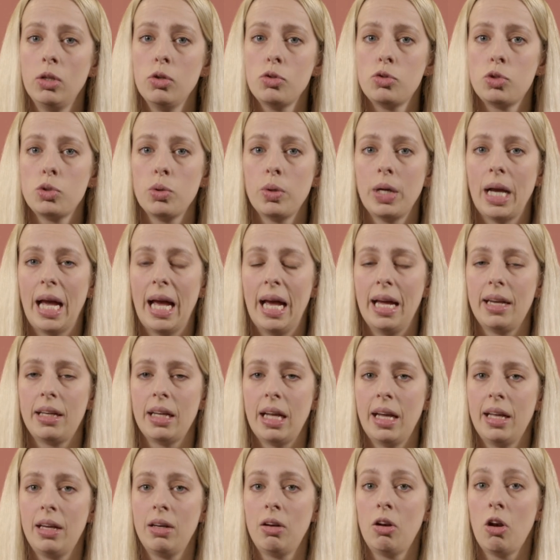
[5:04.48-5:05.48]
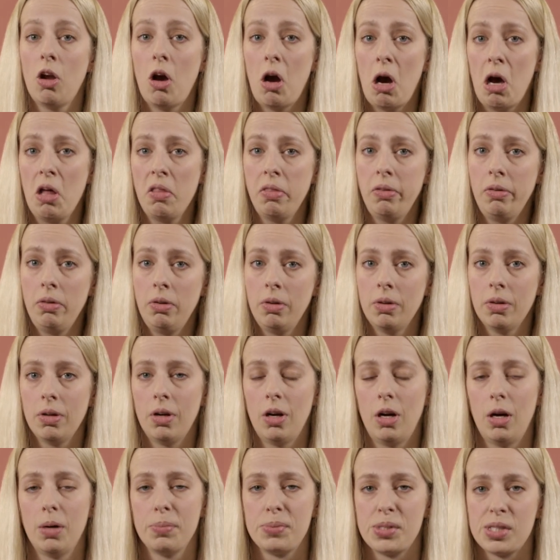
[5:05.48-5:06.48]
you to add an other
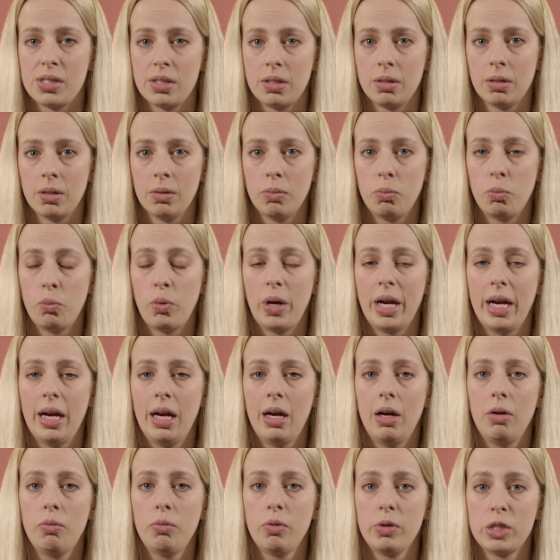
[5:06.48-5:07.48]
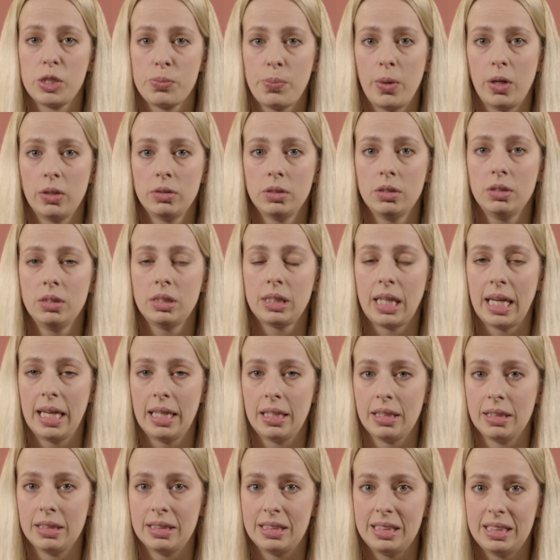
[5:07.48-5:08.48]
option where respondents
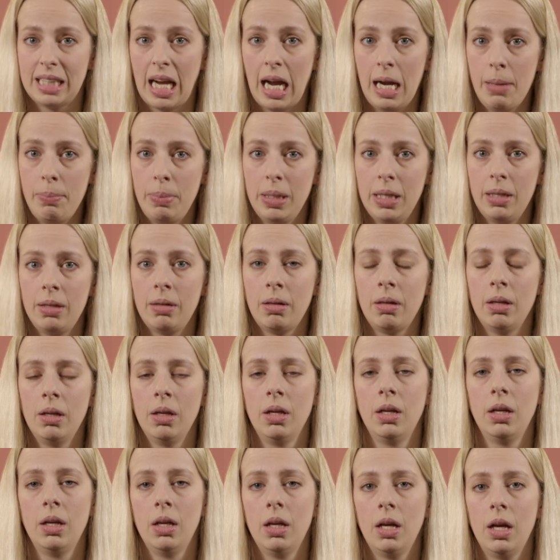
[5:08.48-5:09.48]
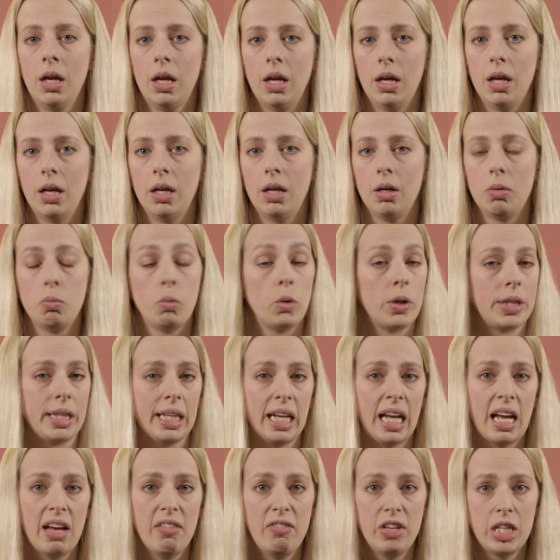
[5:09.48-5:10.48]
can type in what they
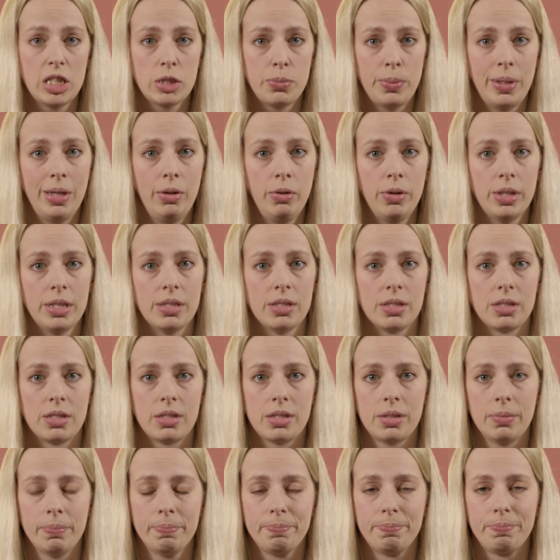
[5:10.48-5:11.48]
have experienced.